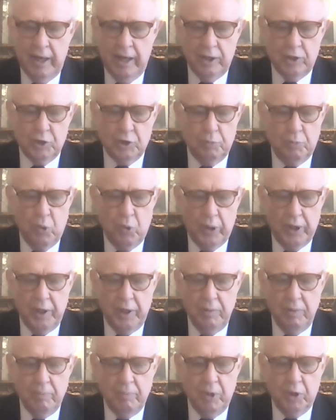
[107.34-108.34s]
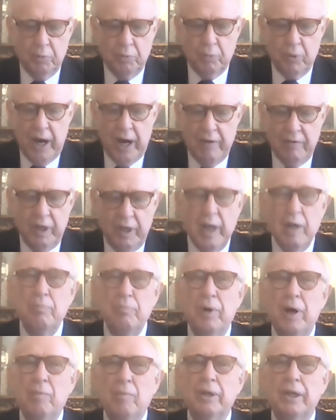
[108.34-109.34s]
supported both private and
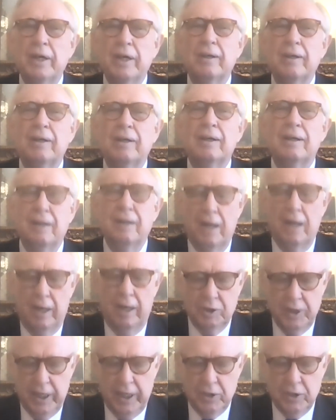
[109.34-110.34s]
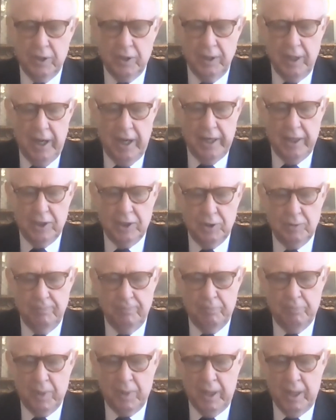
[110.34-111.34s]
public sector clients.
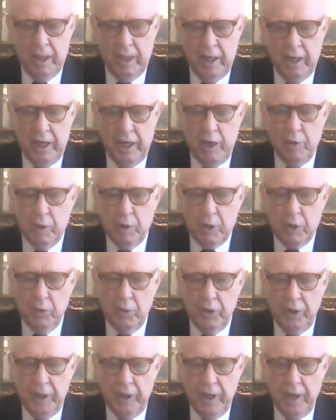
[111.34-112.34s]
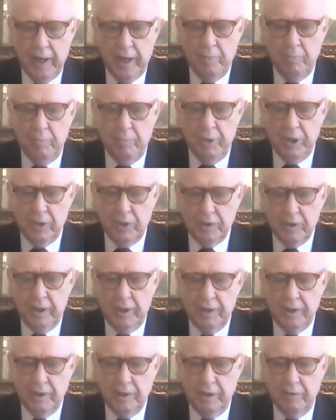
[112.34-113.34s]
He recruited and built and
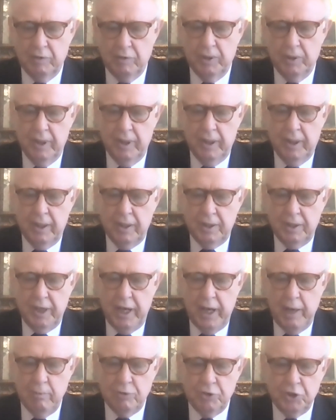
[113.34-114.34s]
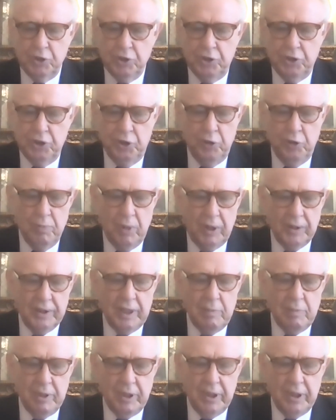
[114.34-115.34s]
delivered teams to do
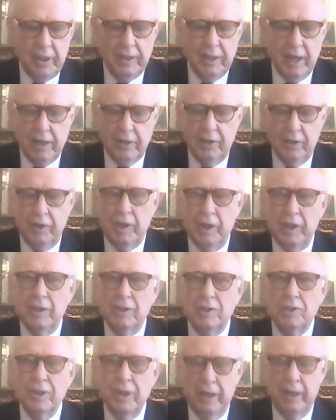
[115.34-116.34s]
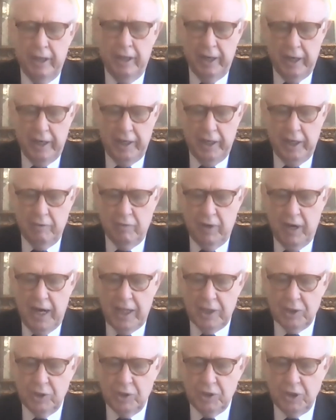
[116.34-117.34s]
multi-billion dollar deals, and he
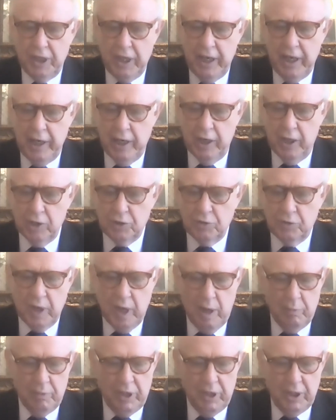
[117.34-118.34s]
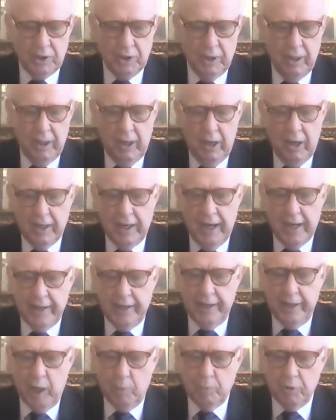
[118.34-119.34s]
advised the CEOs of companies on how to
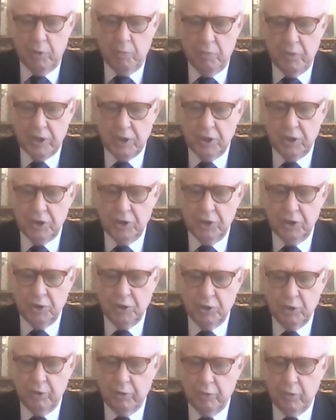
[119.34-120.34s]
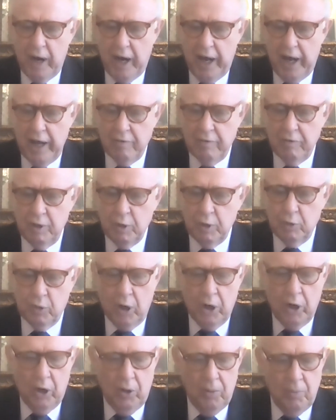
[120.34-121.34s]
help their businesses thrive,
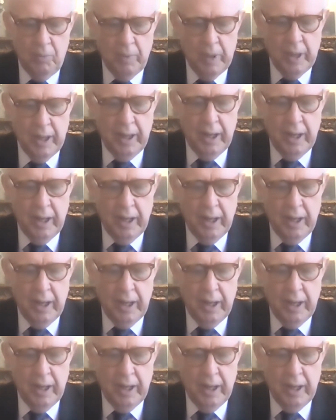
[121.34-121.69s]
grow,